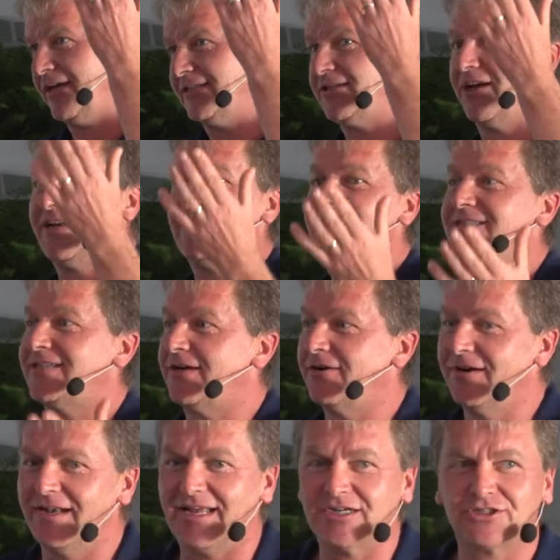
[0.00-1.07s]
is not
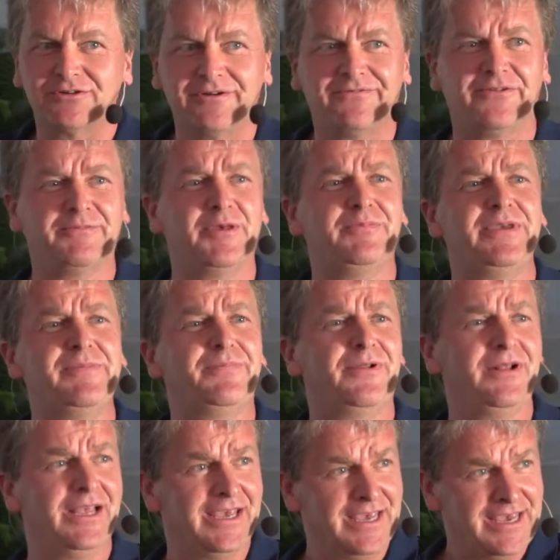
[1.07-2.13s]
necessarily a luxury from the
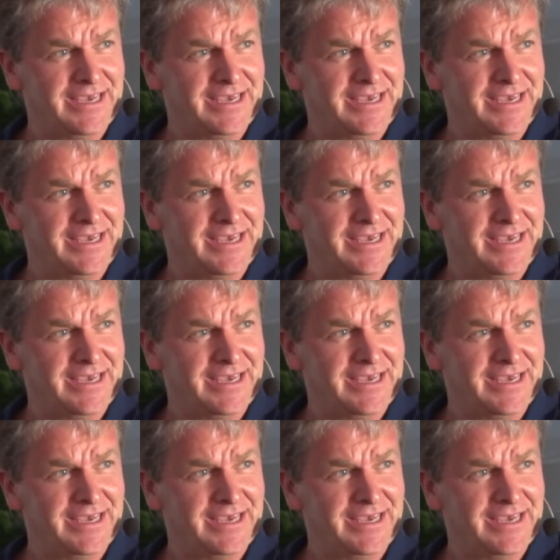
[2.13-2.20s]
people